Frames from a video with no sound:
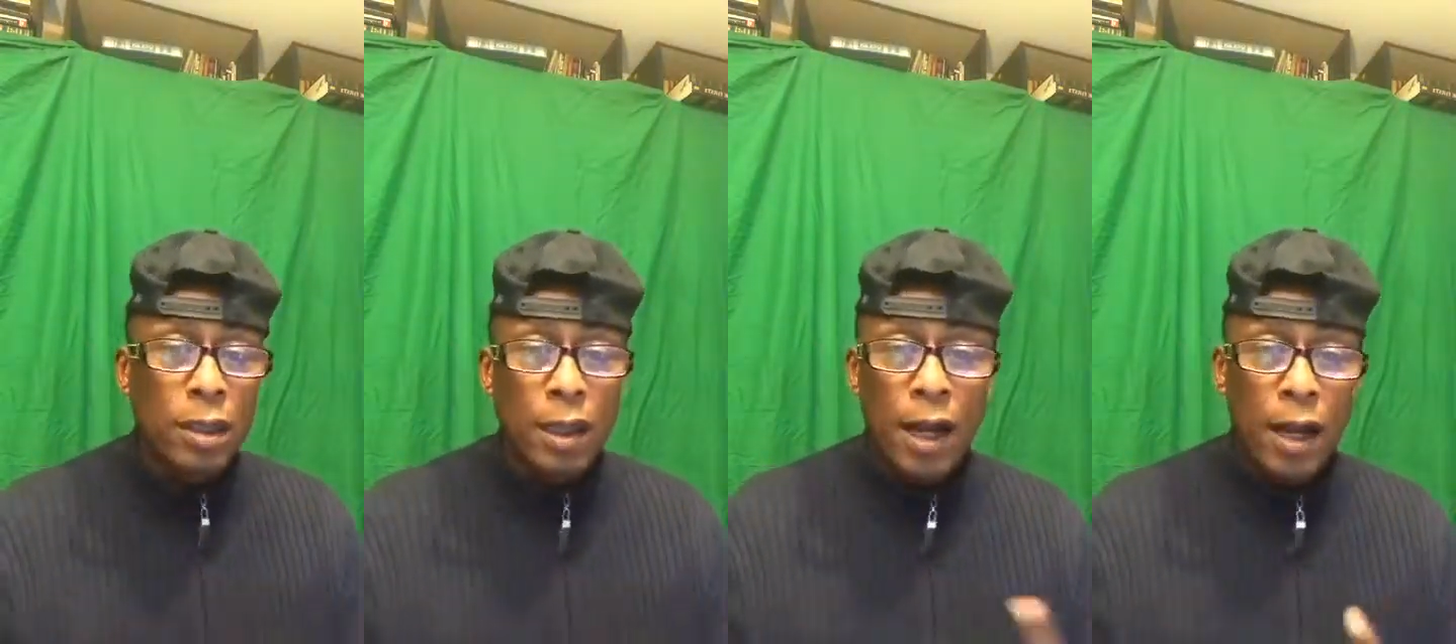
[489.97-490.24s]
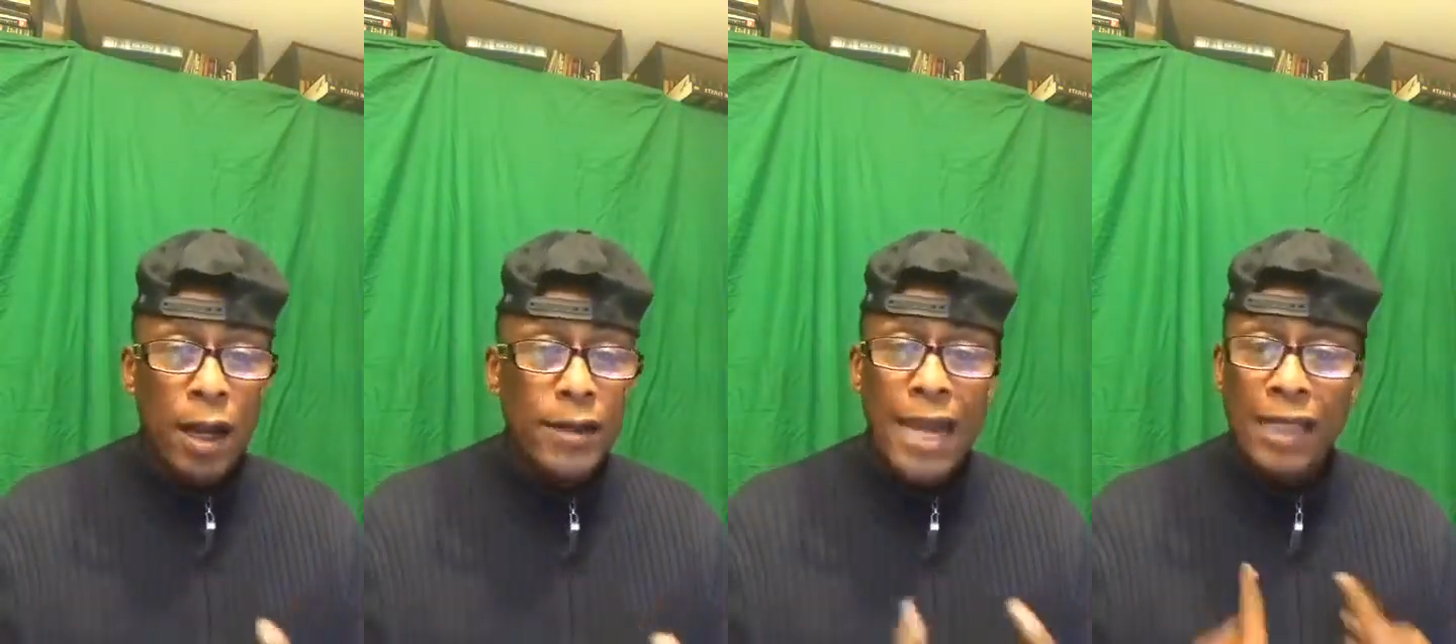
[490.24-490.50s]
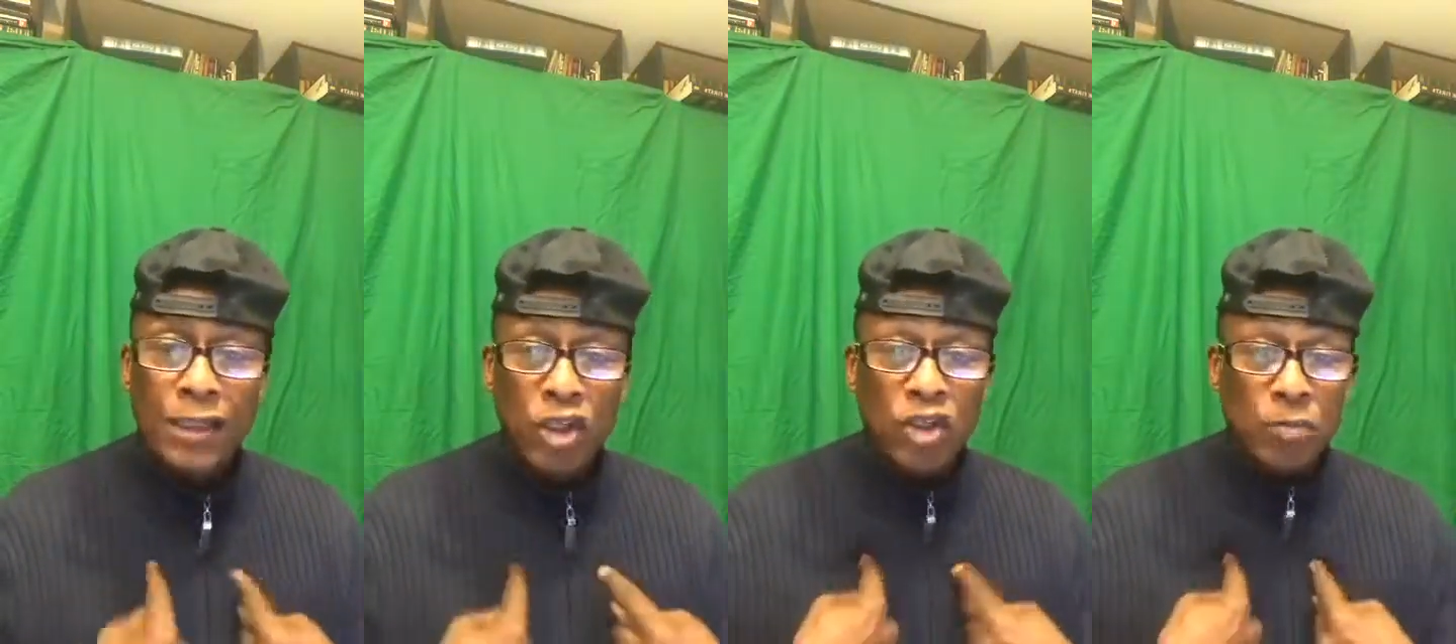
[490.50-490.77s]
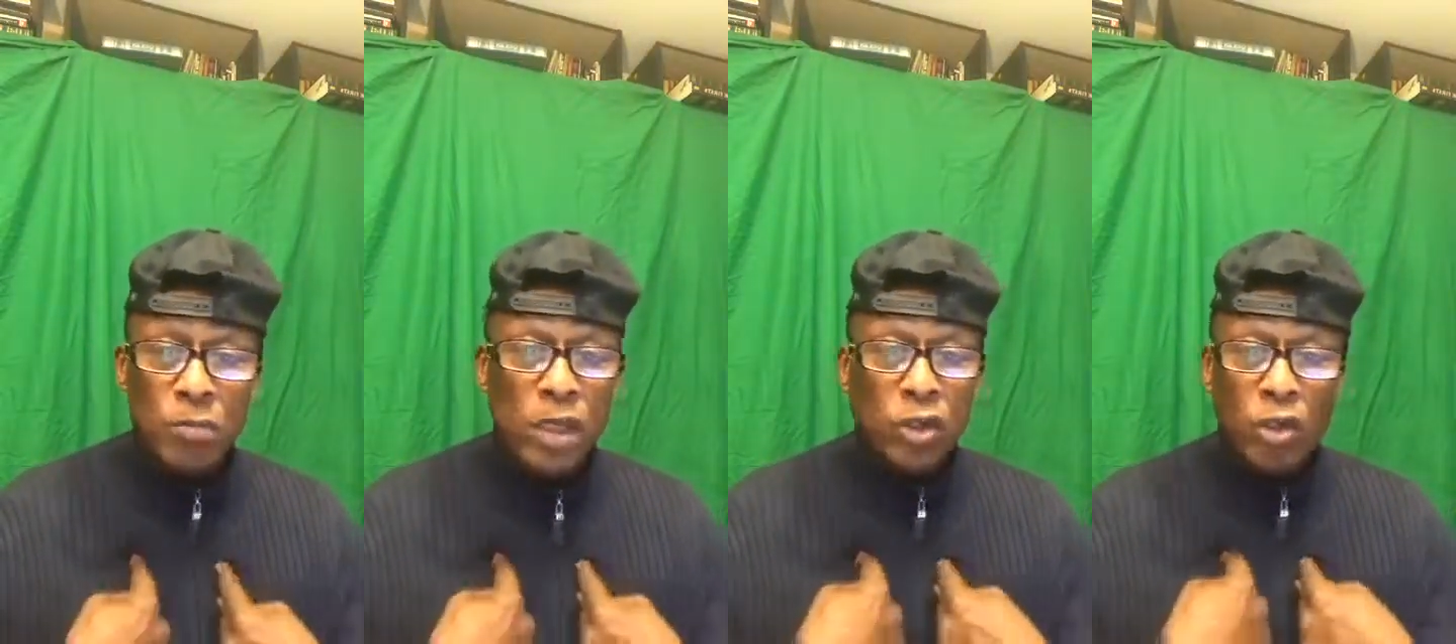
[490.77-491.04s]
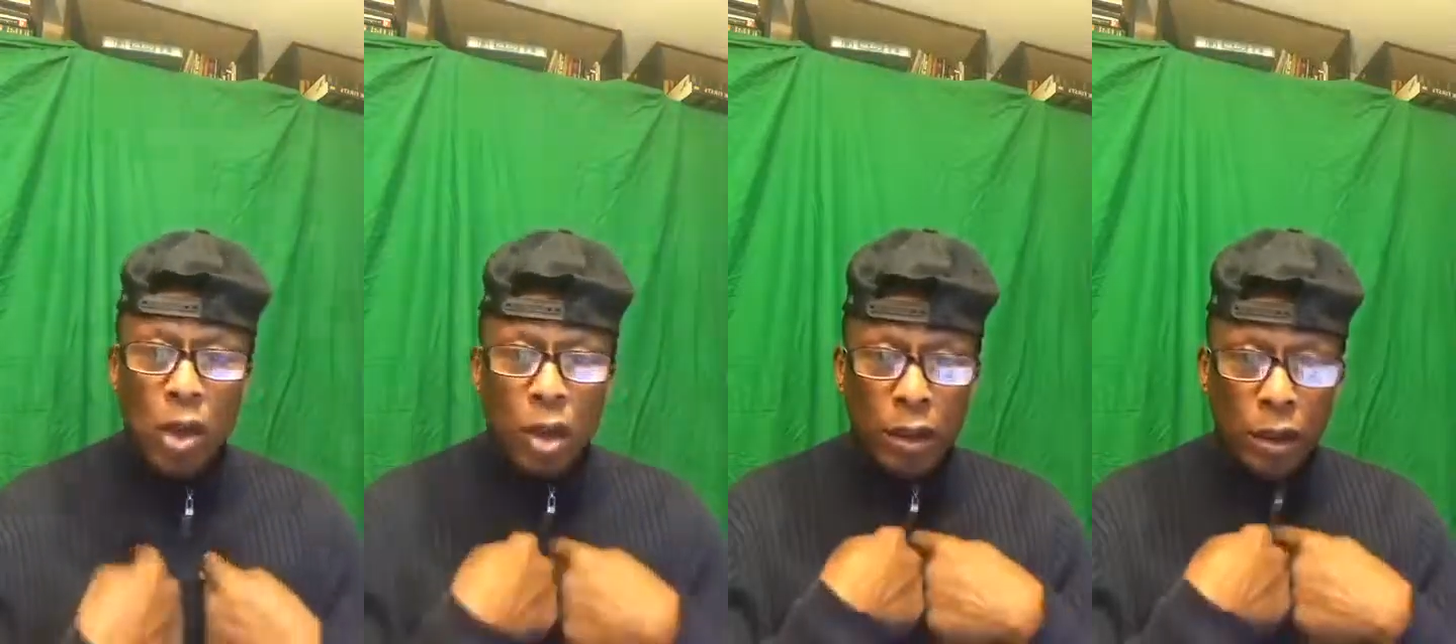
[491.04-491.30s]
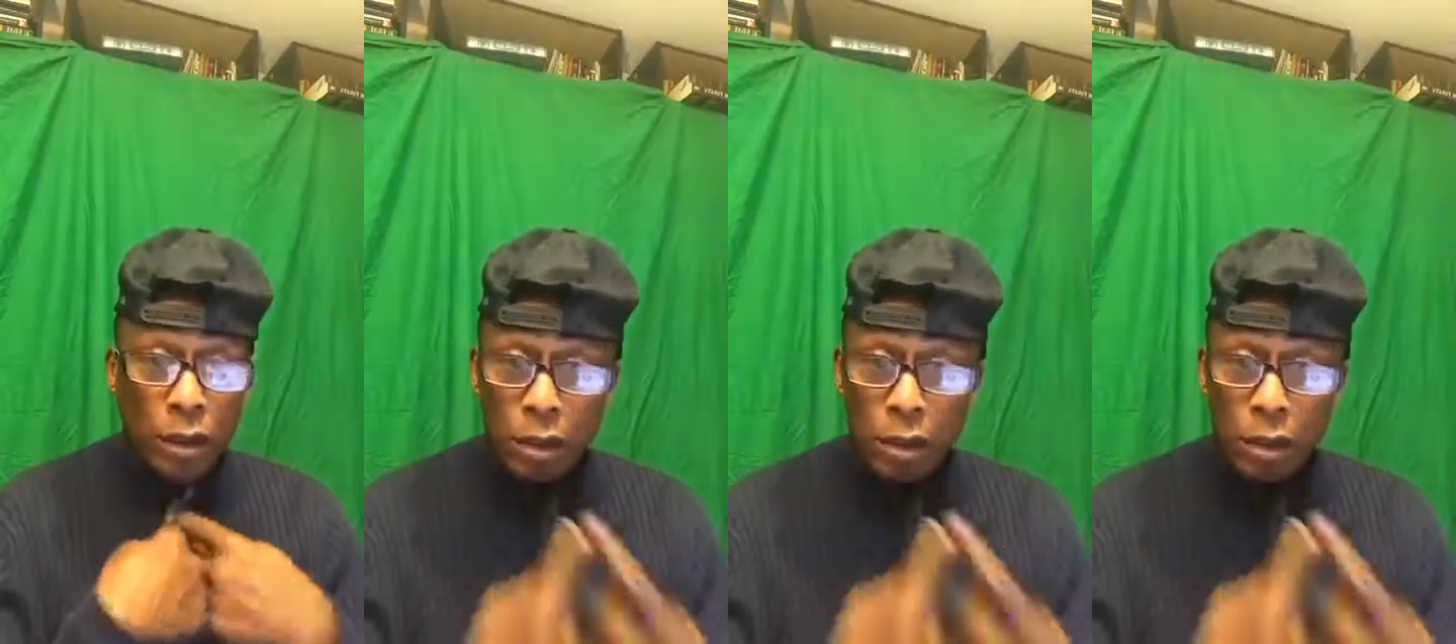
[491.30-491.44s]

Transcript: not just me talking to